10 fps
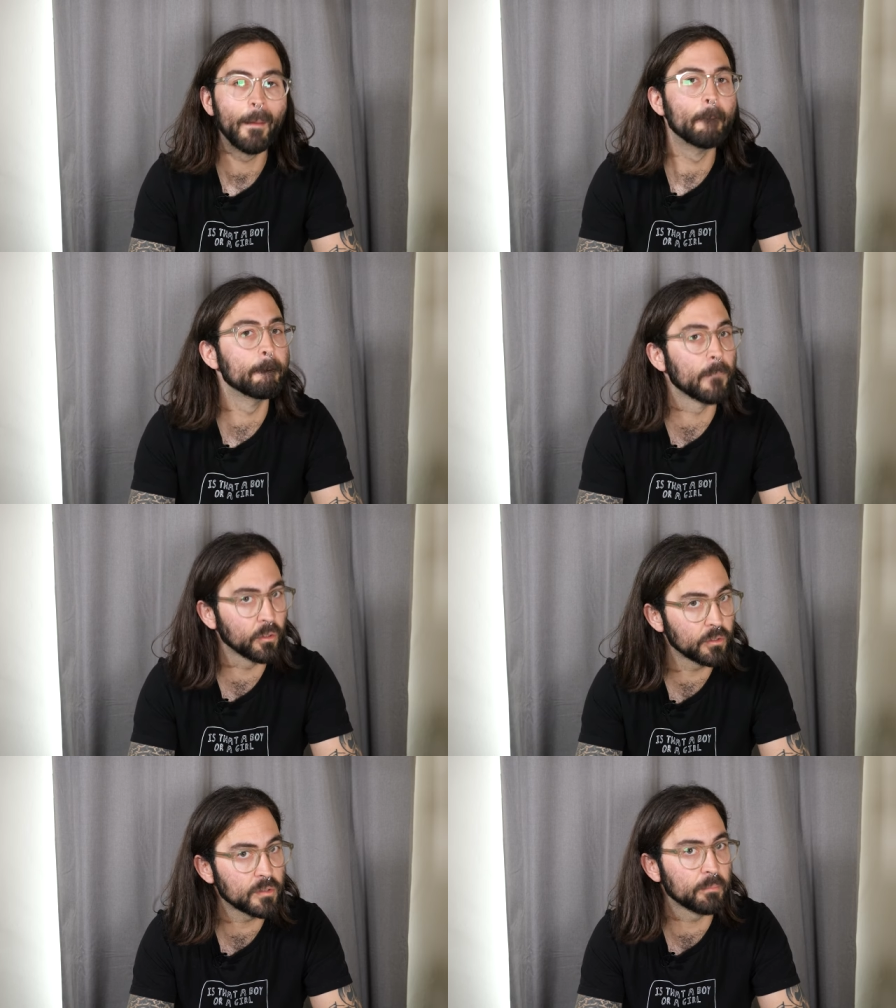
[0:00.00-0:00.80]

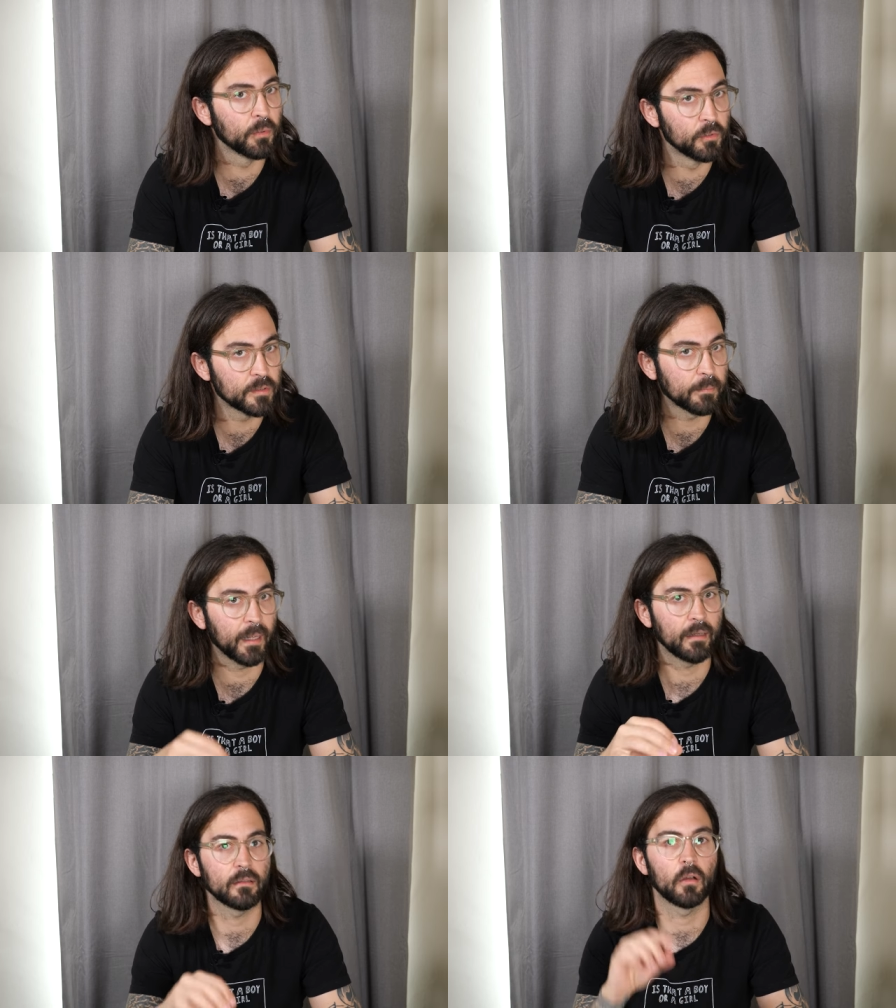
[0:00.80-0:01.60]
most booster
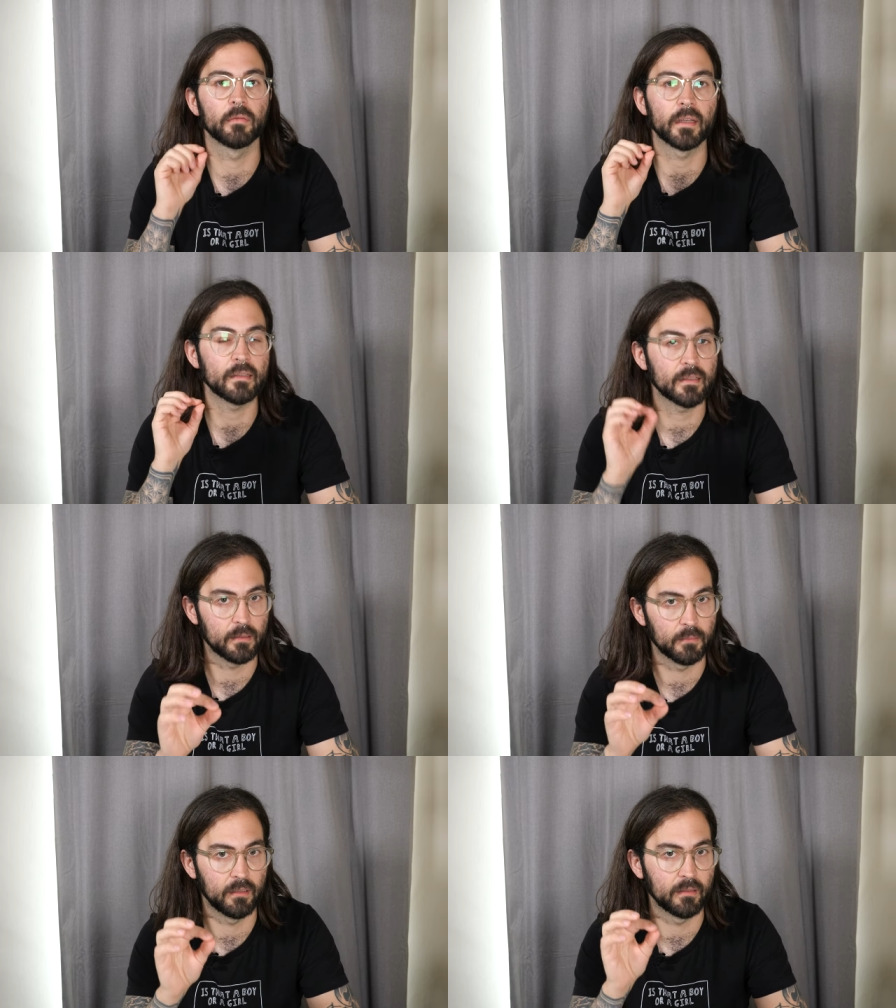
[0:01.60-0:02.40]
packs of a
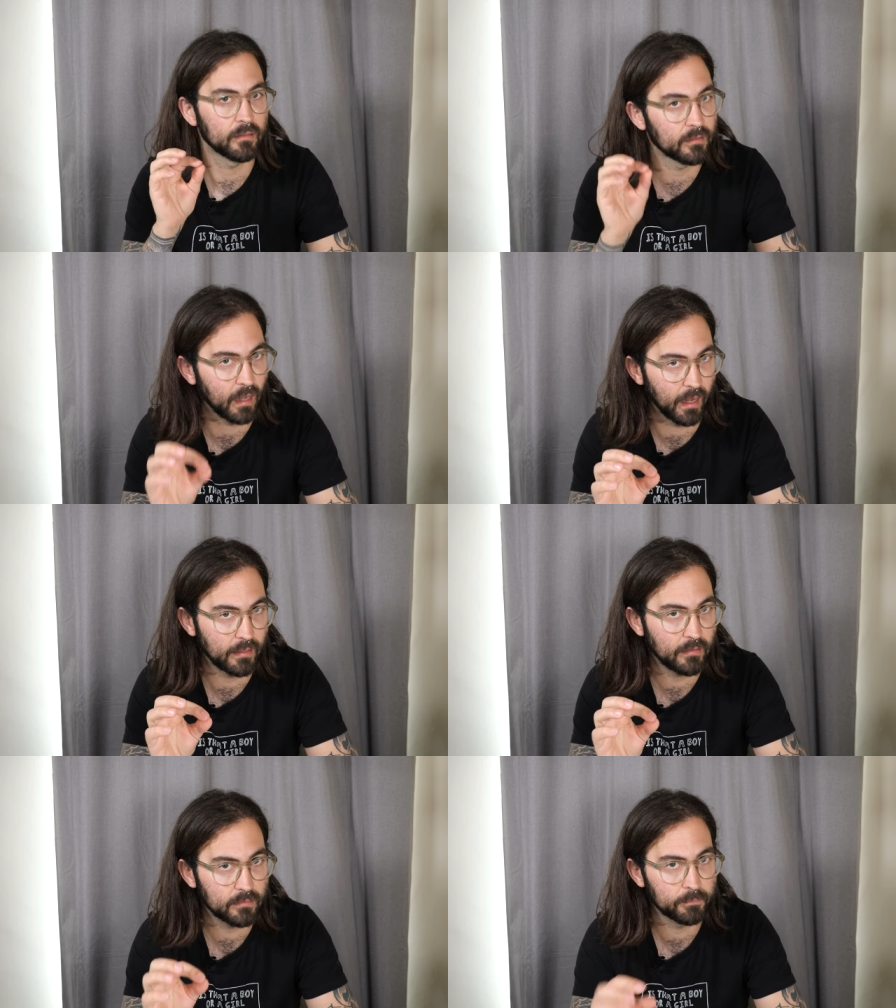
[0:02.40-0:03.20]
similar
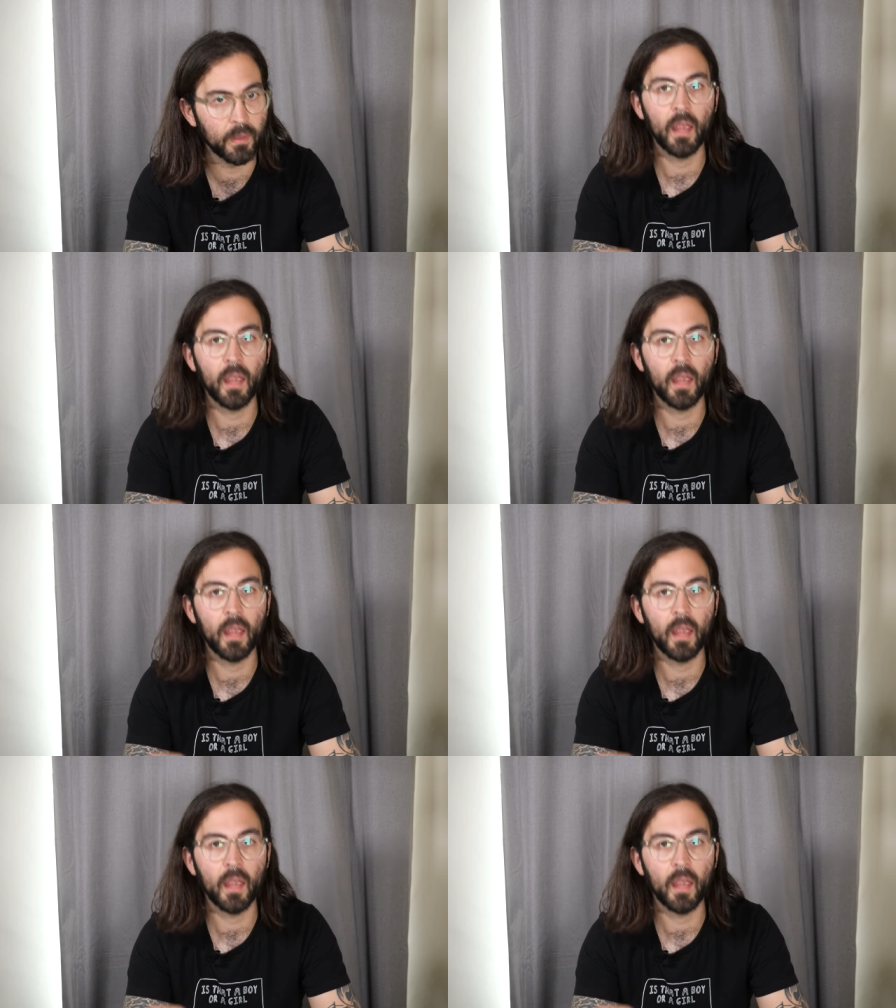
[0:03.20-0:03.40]
size.